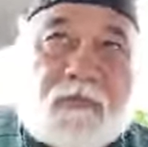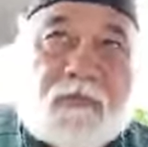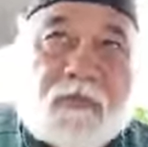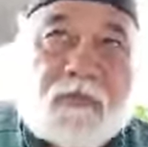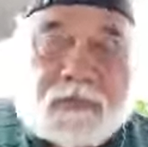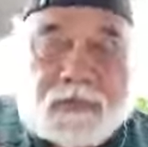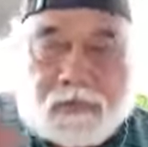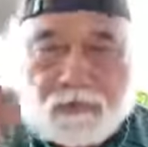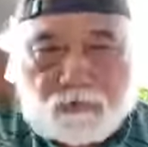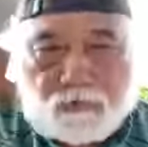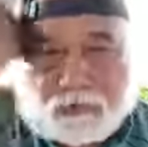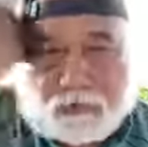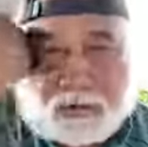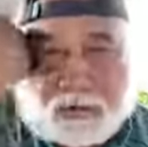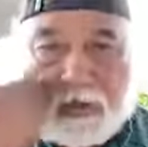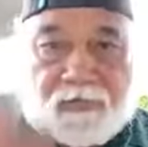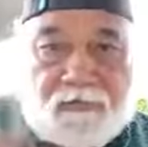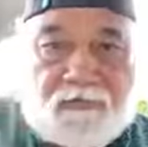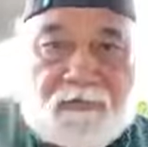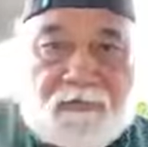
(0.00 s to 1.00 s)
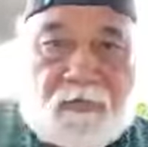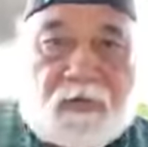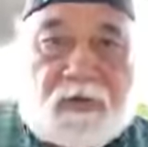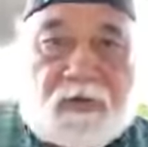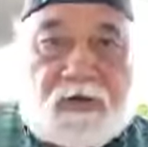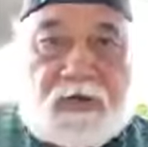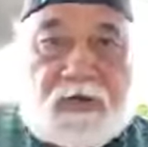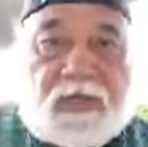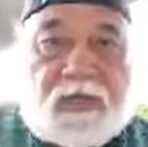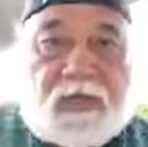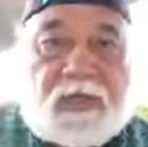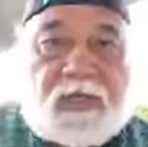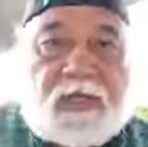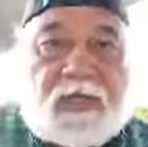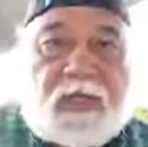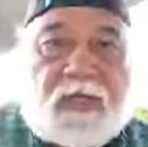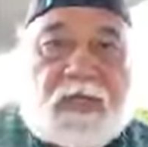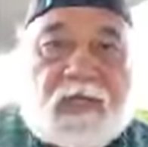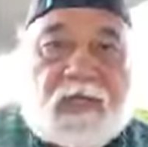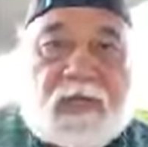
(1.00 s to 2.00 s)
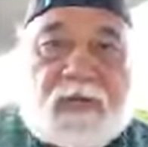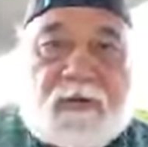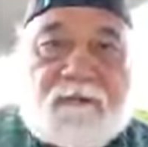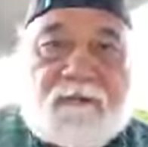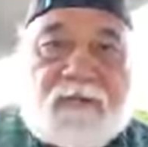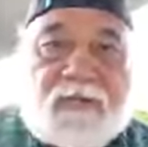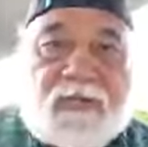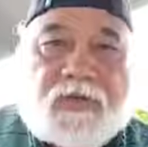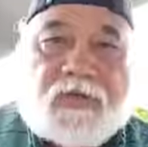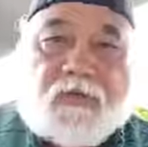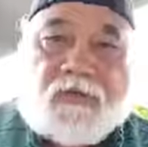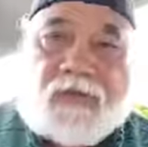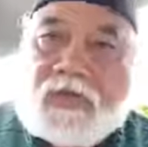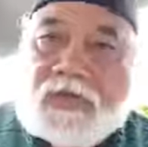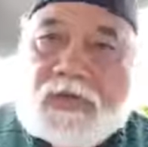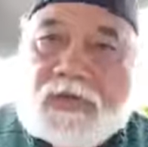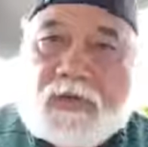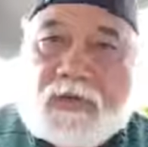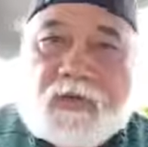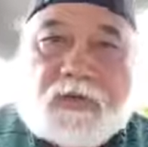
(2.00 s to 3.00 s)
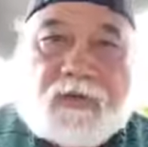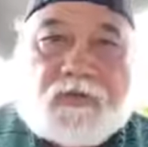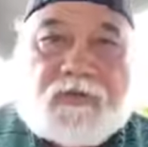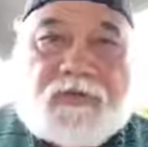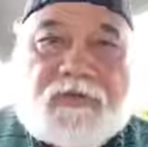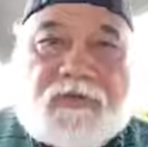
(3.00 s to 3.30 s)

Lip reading: We look for we can do